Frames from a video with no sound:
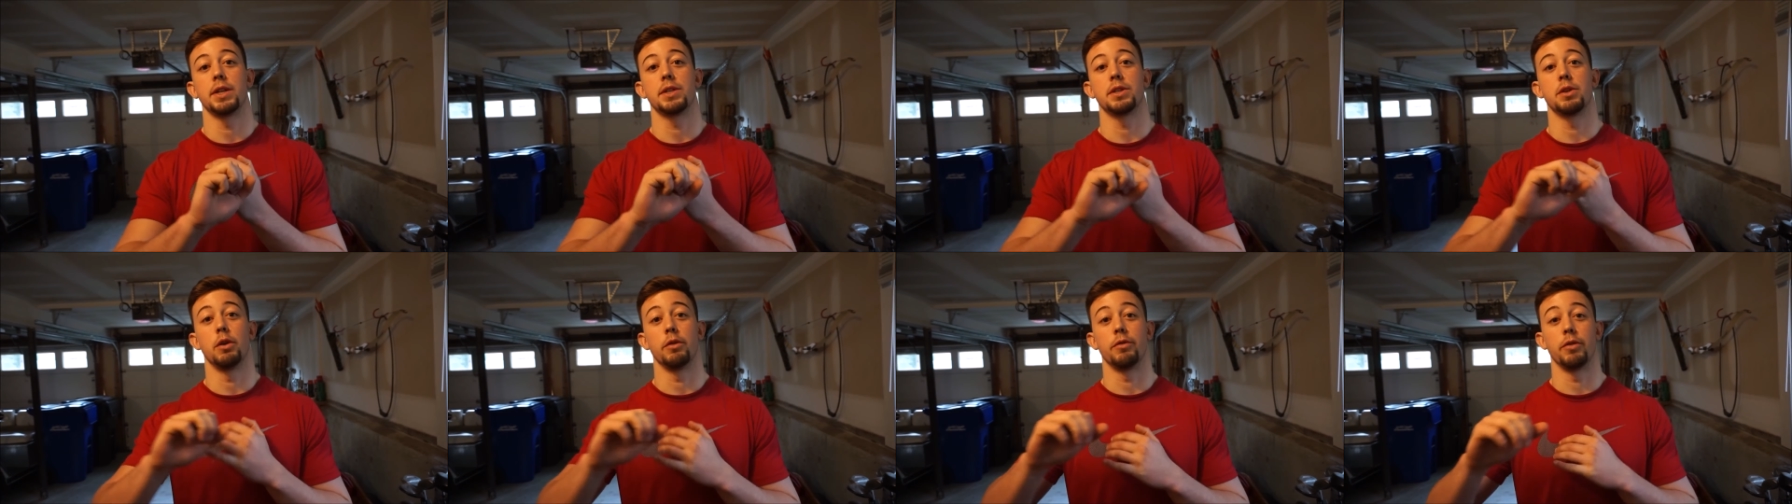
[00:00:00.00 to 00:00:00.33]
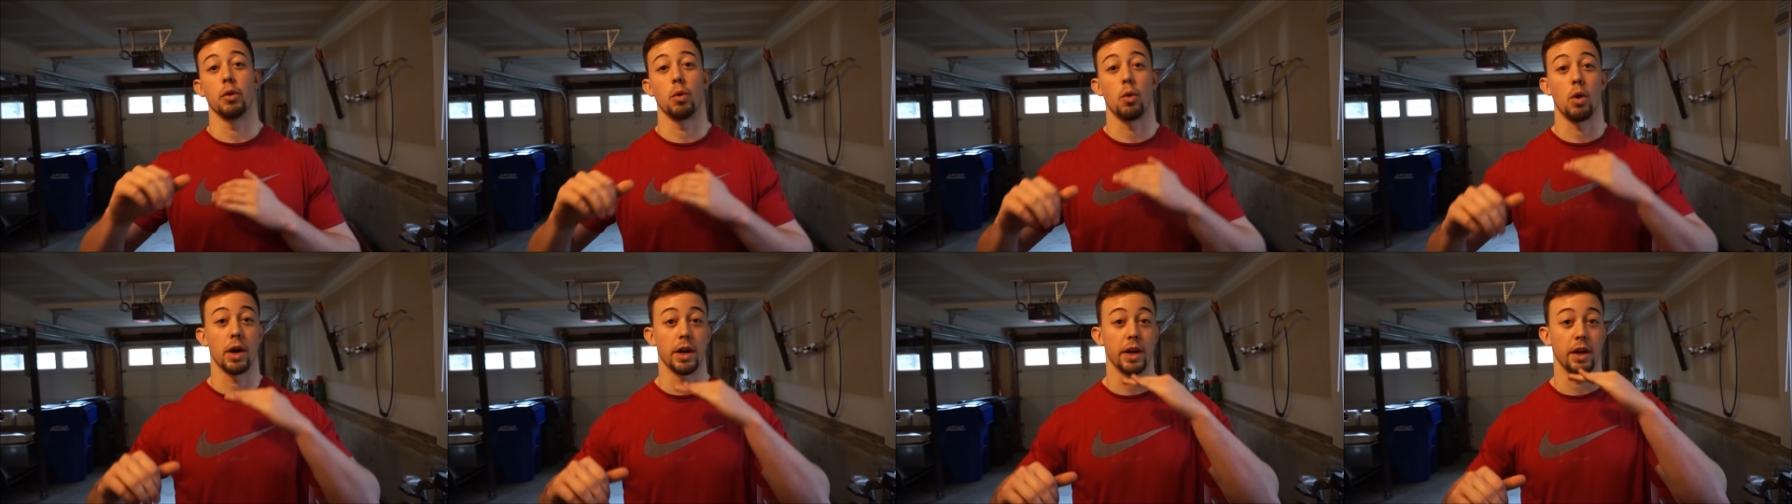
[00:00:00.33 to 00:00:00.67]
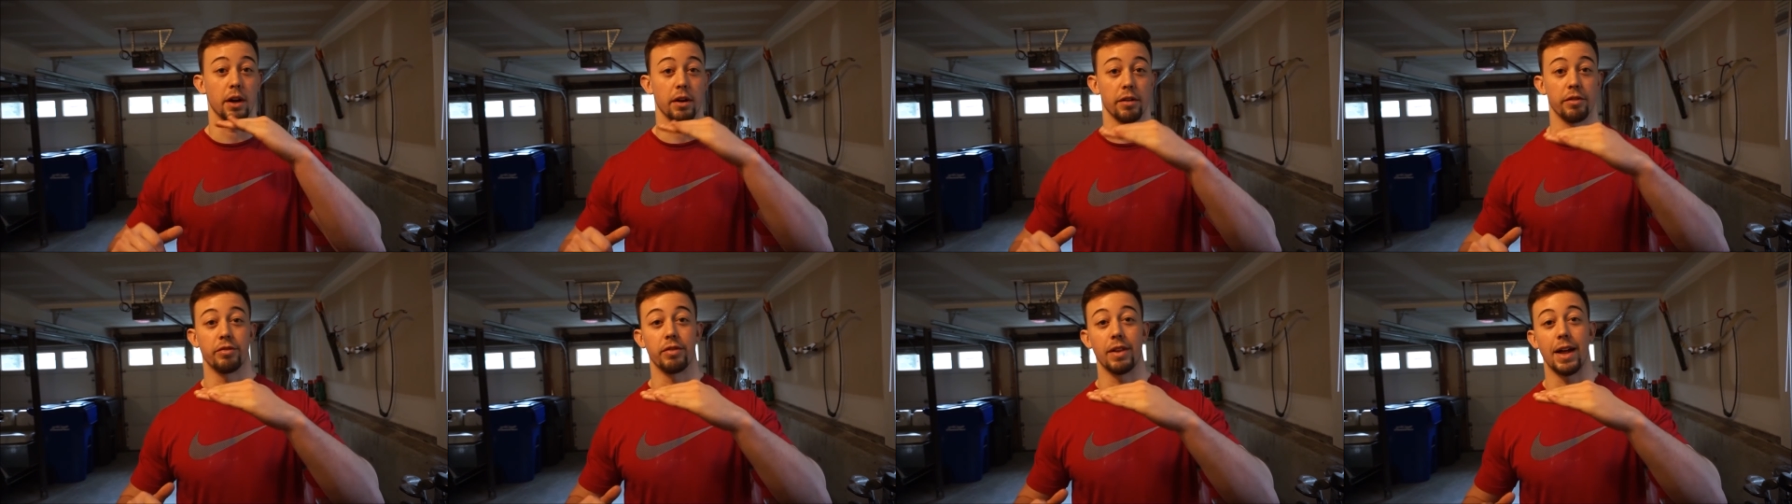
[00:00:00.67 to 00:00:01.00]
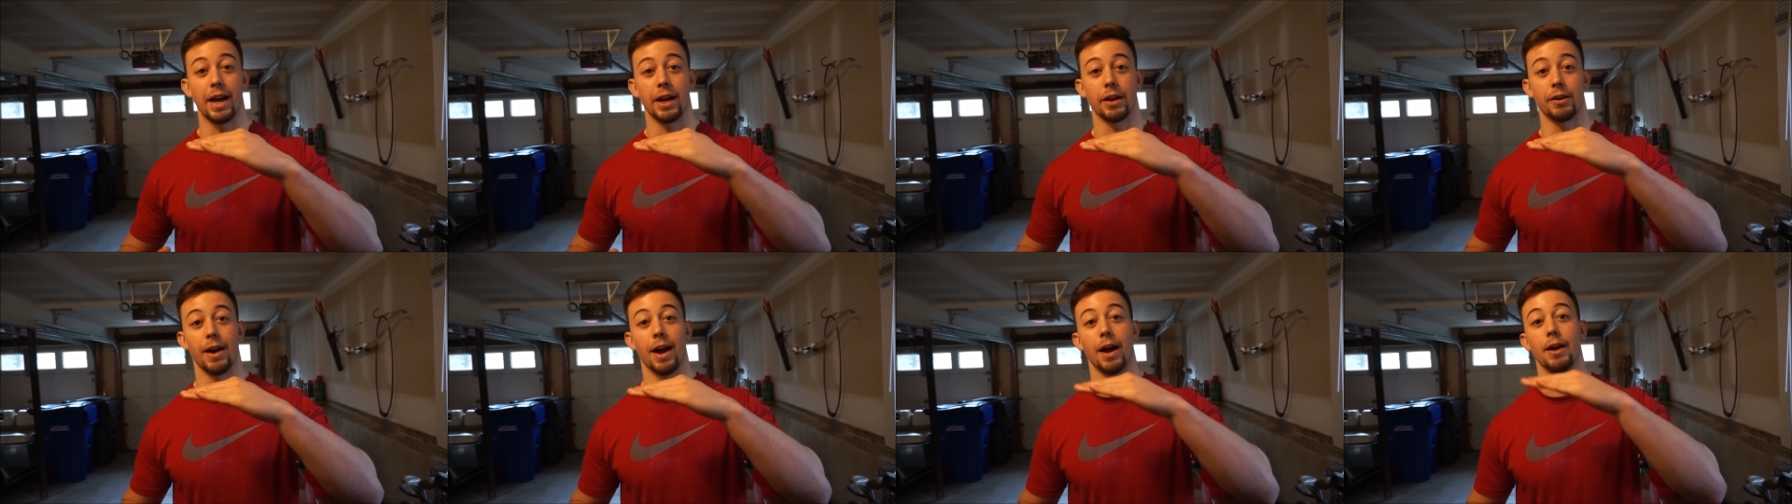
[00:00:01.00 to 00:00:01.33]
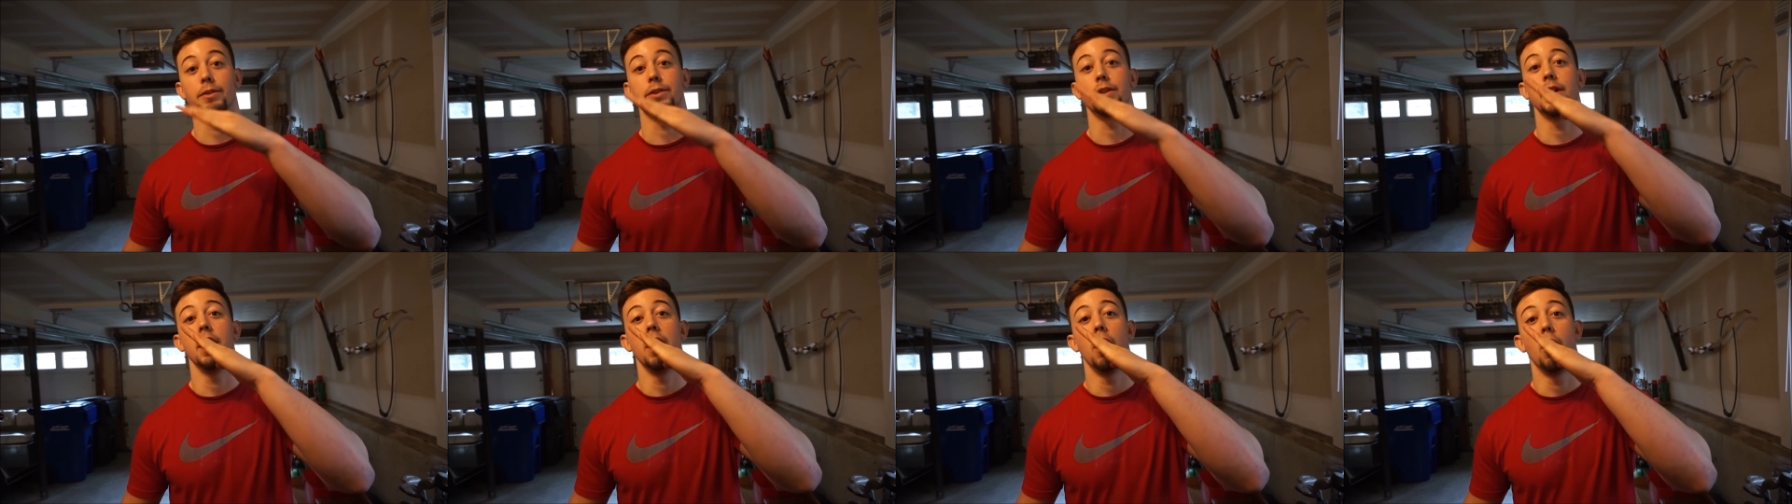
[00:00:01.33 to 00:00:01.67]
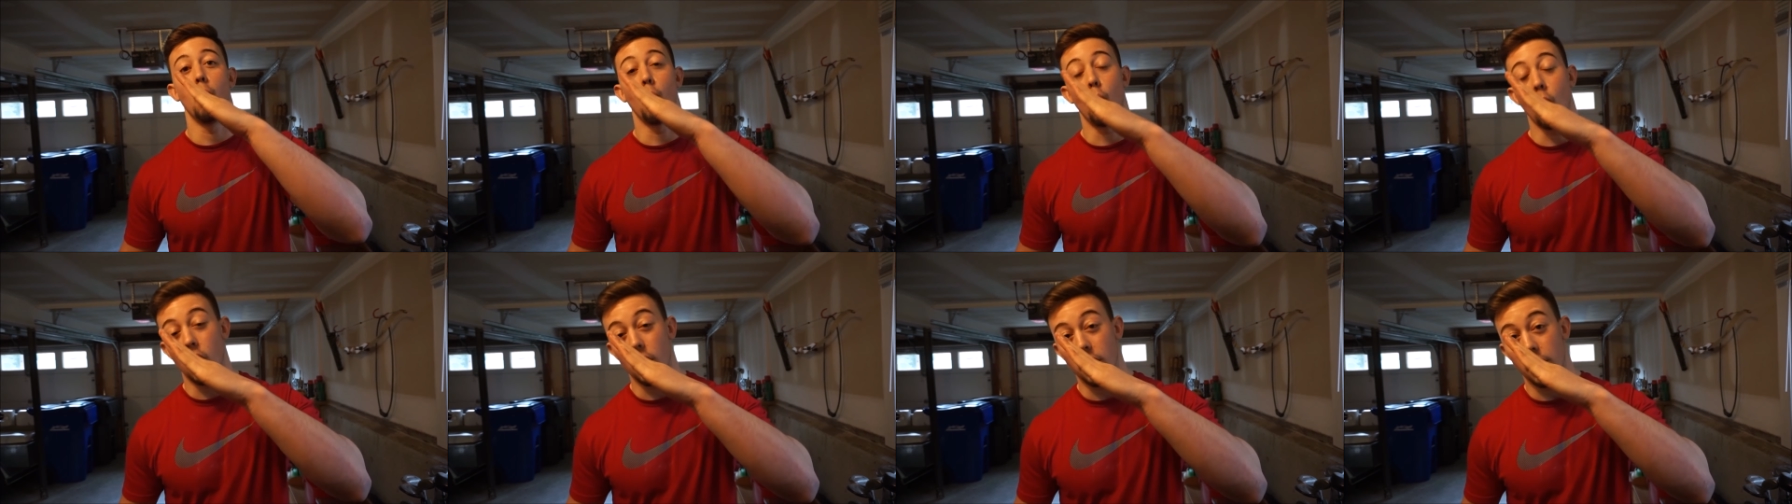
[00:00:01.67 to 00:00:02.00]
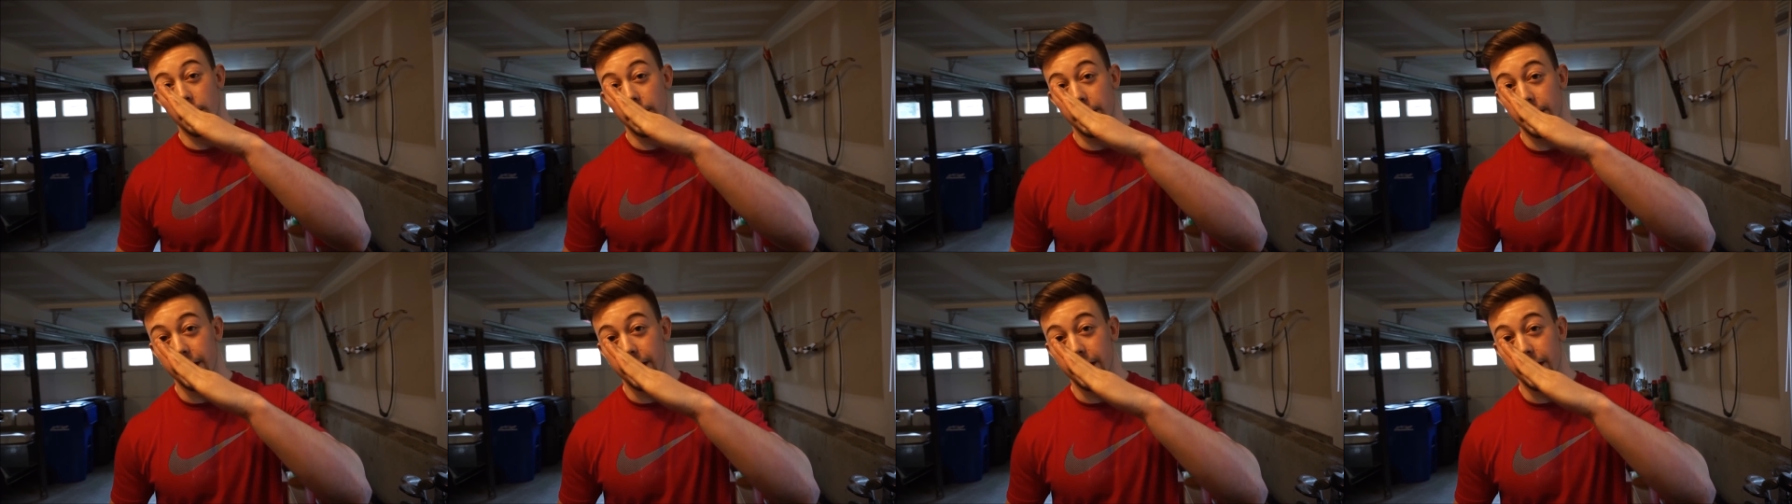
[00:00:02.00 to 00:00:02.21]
So if you're walking on a flat ground, walk on